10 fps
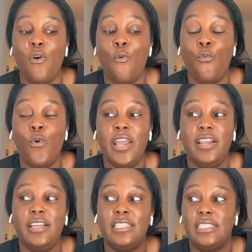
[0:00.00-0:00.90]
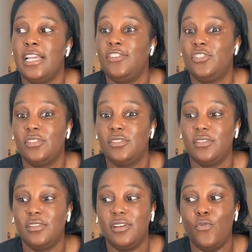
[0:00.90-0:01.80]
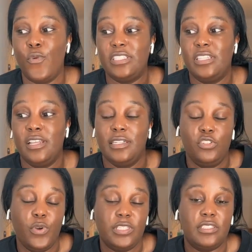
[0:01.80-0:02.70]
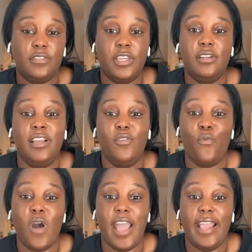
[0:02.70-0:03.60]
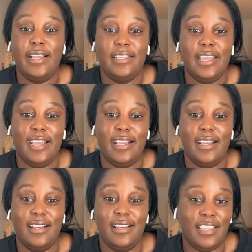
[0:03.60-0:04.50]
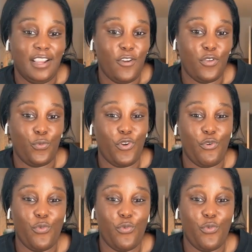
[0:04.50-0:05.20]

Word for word: what is such what's the twist of it, like why like they go the real